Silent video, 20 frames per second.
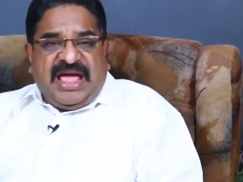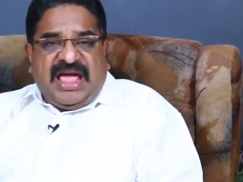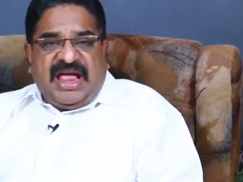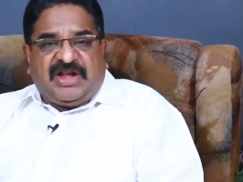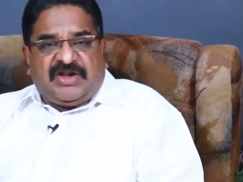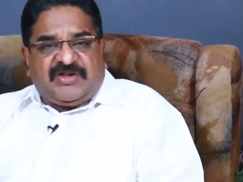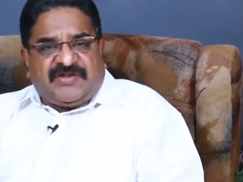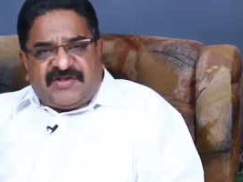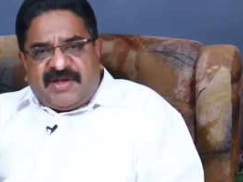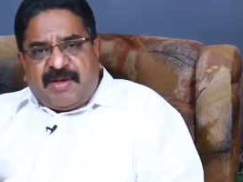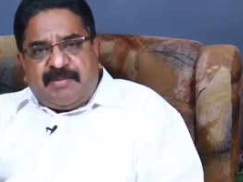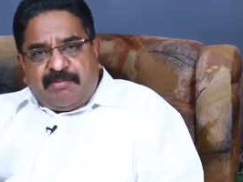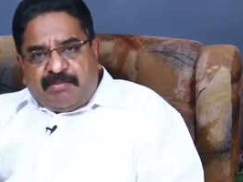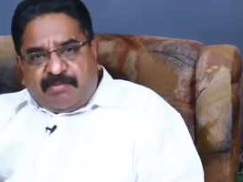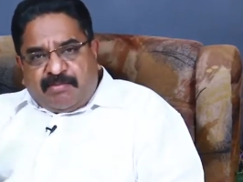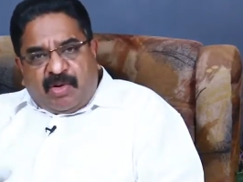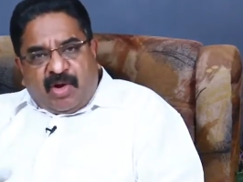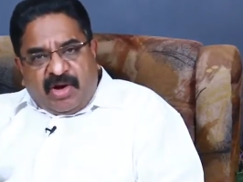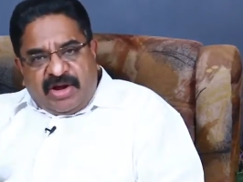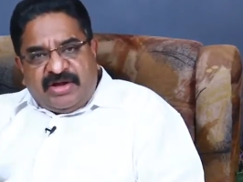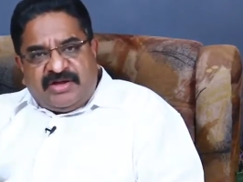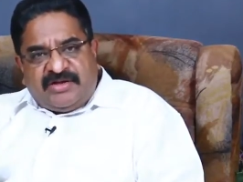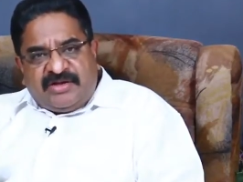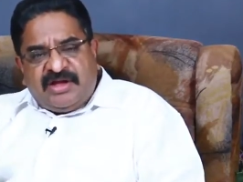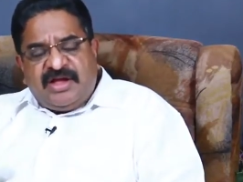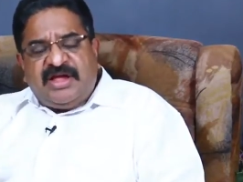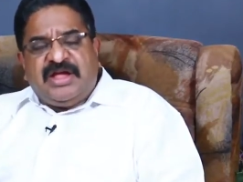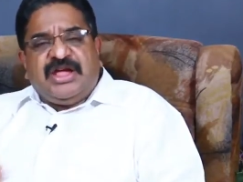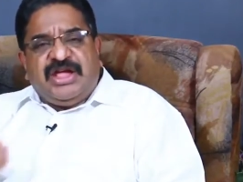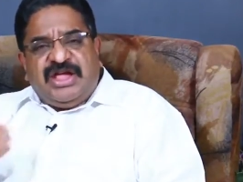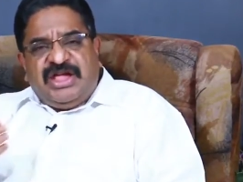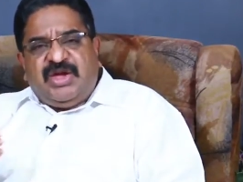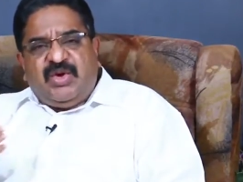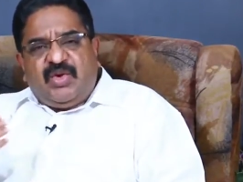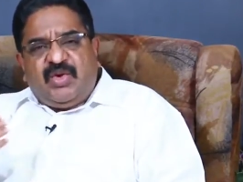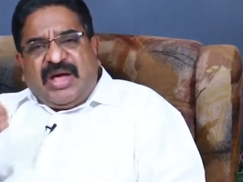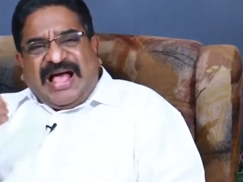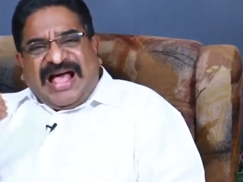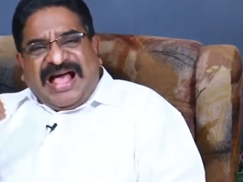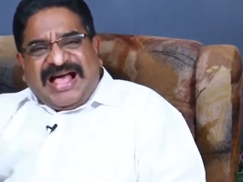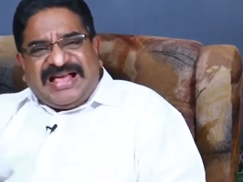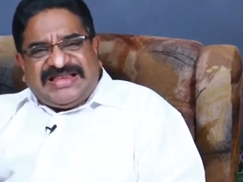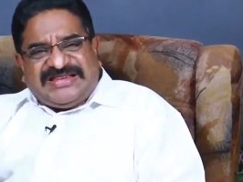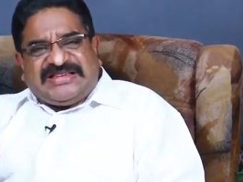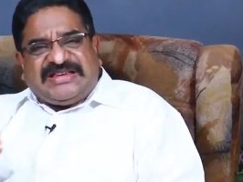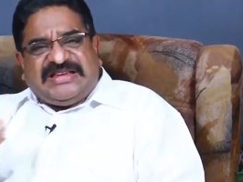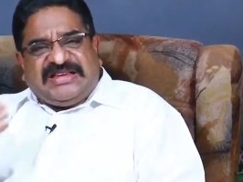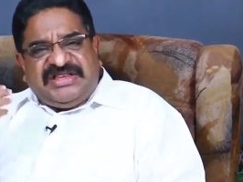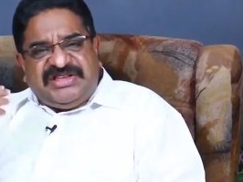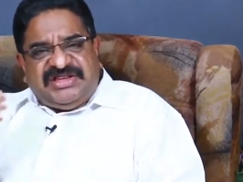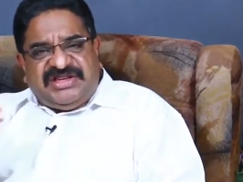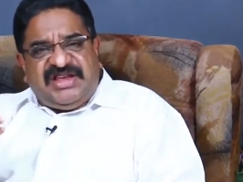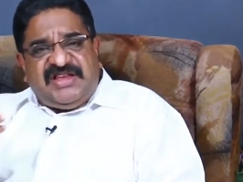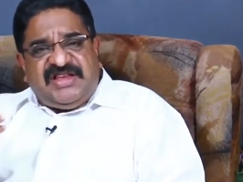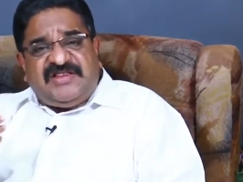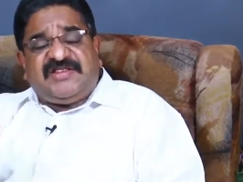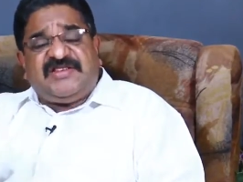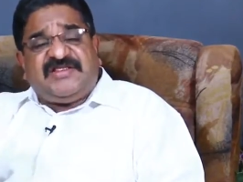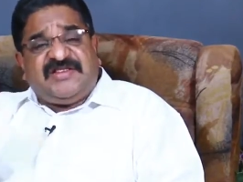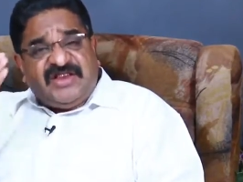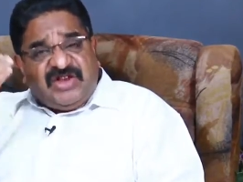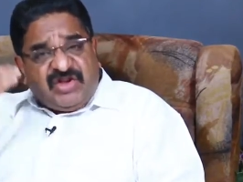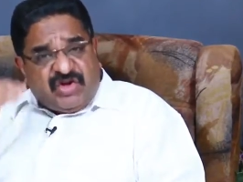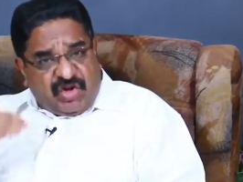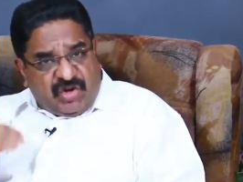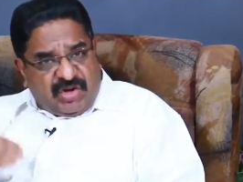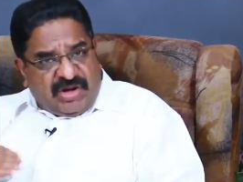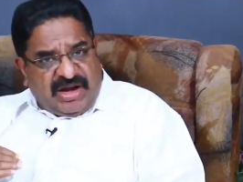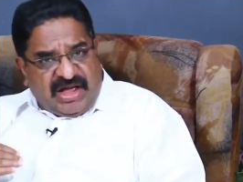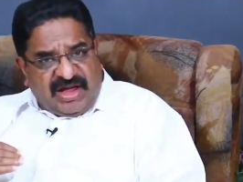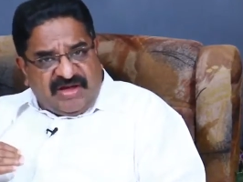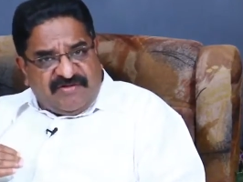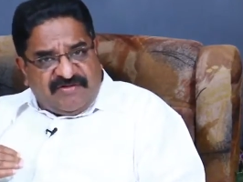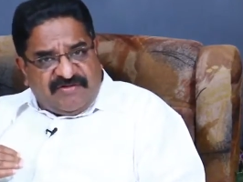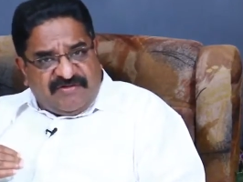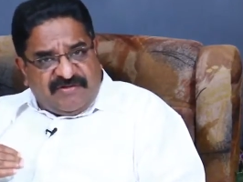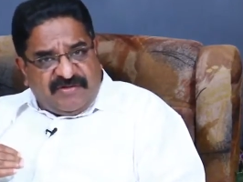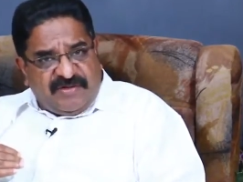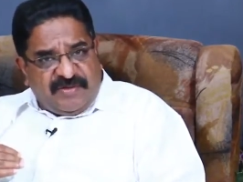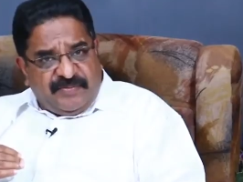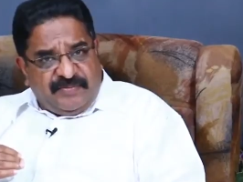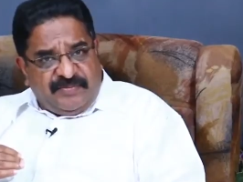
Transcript: at some point you asked Jesus into your life